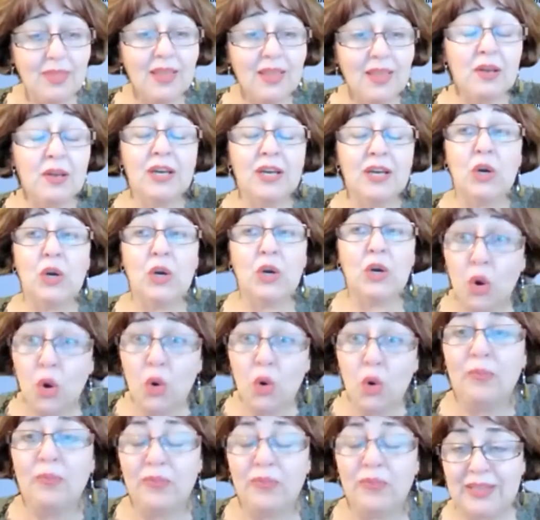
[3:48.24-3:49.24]

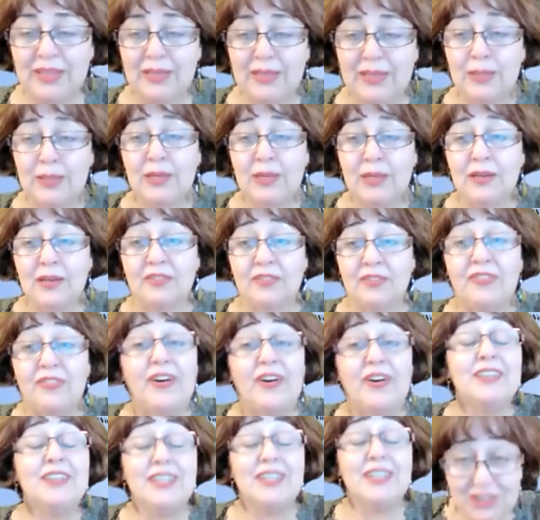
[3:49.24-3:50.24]
hopefully
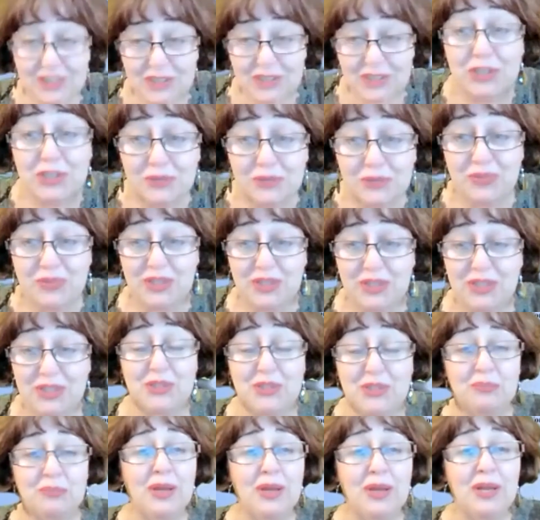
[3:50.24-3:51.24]
financial
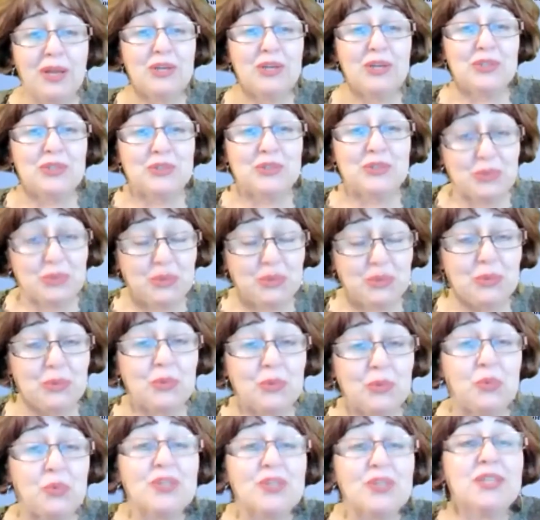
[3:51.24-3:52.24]
freedom to do
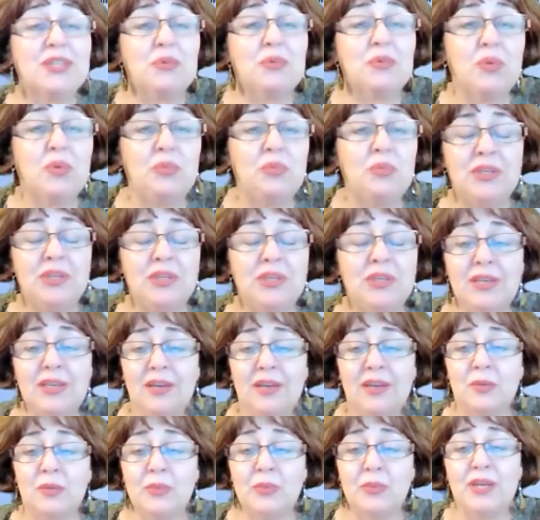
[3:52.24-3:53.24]
whatever we
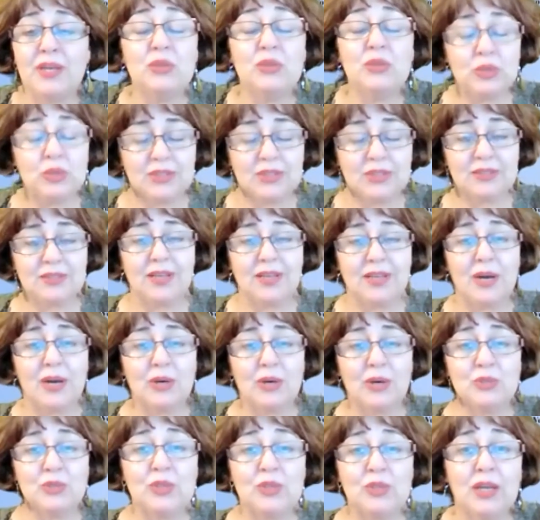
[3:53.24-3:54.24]
were not
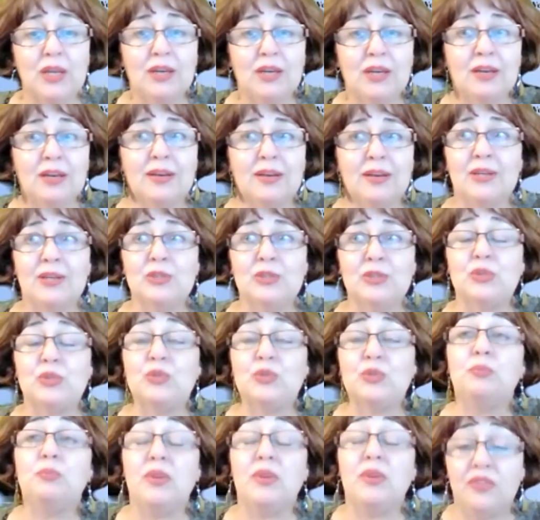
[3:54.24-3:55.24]
allowed to do
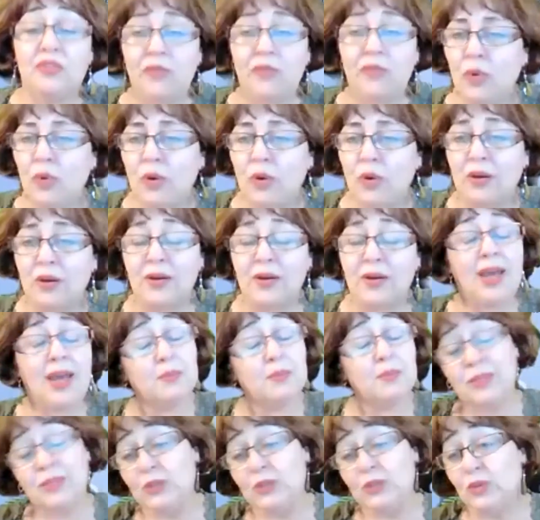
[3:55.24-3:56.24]
before. I
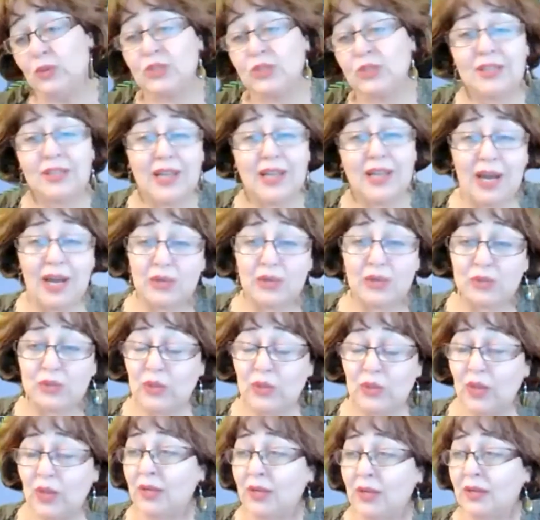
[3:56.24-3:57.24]
mean, not allowed
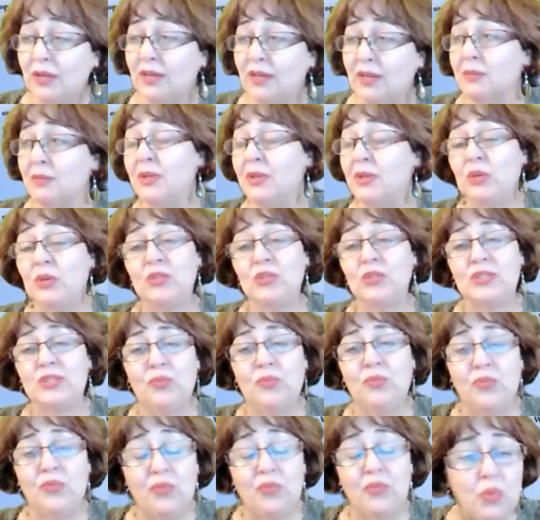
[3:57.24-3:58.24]
because of
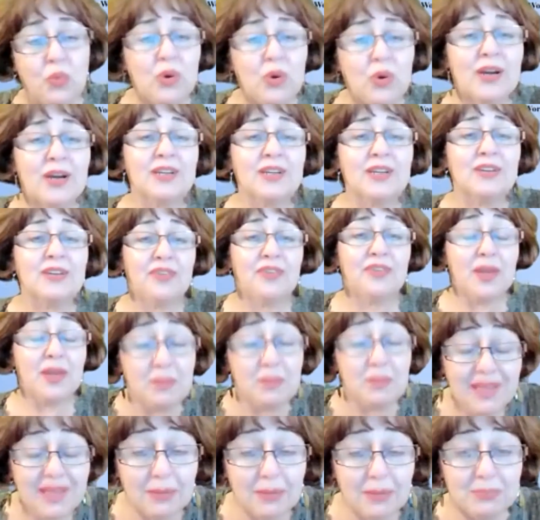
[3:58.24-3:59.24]
work,
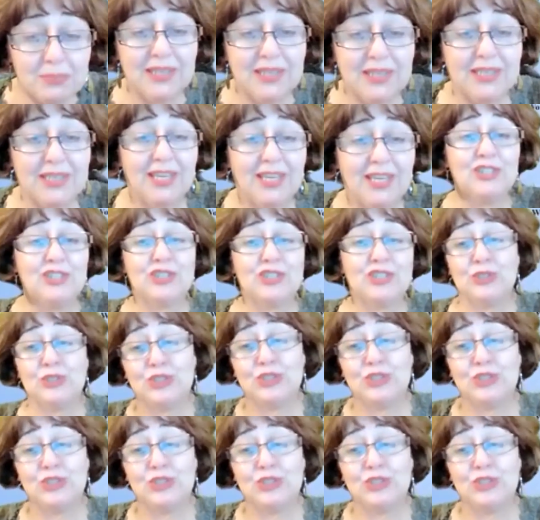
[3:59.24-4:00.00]
family obligation,